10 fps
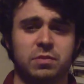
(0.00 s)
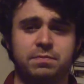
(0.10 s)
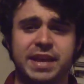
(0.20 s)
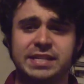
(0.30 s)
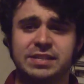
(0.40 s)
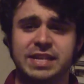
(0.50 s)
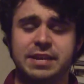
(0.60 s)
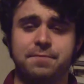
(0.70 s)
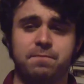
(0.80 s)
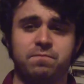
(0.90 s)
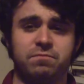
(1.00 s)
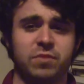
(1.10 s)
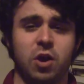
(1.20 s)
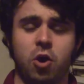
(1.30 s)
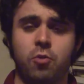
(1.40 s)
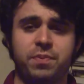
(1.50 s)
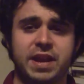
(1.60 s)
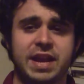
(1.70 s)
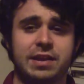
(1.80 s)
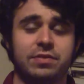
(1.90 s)
basically
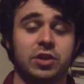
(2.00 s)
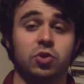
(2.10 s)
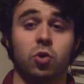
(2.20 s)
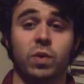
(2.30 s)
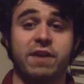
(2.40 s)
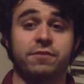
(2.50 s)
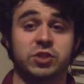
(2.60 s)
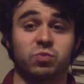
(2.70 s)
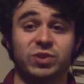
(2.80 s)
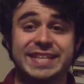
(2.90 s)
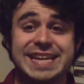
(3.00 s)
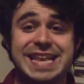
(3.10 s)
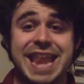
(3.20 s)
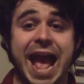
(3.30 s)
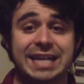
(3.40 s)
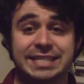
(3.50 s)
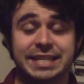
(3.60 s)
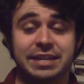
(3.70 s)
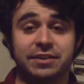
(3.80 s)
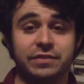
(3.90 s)
opening the doorway for some really
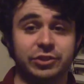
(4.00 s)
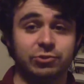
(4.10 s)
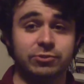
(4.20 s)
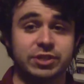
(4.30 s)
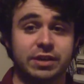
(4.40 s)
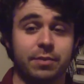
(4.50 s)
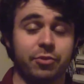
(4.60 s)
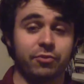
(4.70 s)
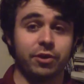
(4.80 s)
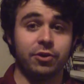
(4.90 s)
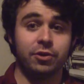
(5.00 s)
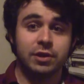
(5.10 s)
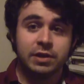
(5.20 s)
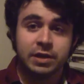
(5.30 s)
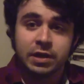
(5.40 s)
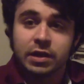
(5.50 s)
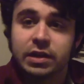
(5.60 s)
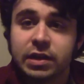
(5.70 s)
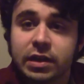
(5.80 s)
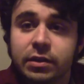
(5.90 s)
nasty individuals to come through.
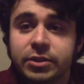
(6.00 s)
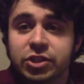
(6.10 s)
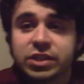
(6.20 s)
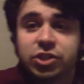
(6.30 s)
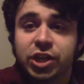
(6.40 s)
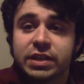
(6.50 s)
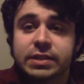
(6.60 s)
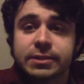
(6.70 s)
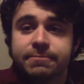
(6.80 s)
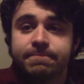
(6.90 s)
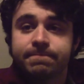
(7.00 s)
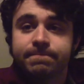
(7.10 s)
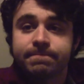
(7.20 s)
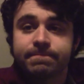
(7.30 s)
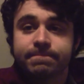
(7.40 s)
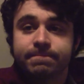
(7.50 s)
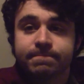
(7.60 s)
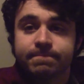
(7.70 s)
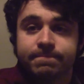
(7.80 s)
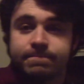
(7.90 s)
Let me just adjust.
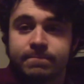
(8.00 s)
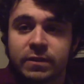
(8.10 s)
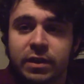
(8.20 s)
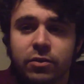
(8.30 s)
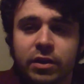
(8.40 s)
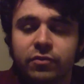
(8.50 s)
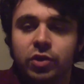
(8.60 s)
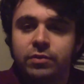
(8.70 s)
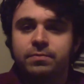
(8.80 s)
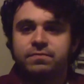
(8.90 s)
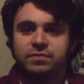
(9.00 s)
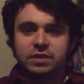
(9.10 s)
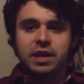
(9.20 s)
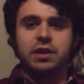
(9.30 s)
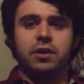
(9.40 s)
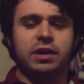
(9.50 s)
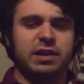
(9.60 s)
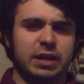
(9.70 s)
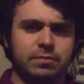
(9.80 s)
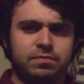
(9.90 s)
Yeah, whatever. Okay, you know
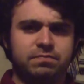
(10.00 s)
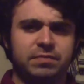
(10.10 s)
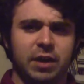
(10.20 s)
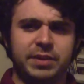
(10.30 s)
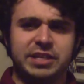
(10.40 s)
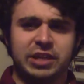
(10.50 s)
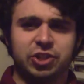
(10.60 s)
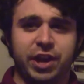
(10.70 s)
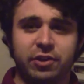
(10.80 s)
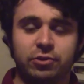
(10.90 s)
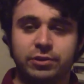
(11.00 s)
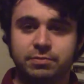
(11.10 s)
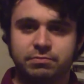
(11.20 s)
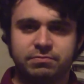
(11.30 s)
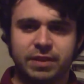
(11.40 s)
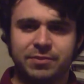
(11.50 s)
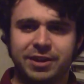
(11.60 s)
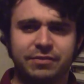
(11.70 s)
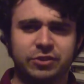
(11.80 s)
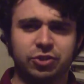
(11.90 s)
what? I'll be Dutch angled. I'm
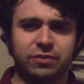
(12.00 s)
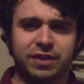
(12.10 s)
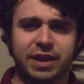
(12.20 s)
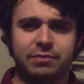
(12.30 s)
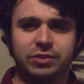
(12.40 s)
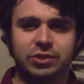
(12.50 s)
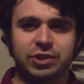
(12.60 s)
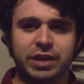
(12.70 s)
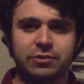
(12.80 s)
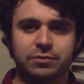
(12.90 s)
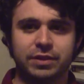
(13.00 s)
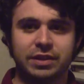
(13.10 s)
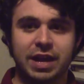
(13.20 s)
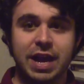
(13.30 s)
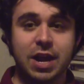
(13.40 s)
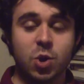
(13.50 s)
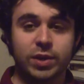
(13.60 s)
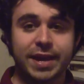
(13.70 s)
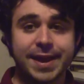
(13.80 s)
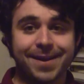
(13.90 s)
not even sure if I am Dutch angled, but I
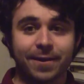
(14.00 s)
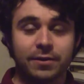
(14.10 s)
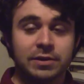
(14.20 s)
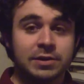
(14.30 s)
don't care.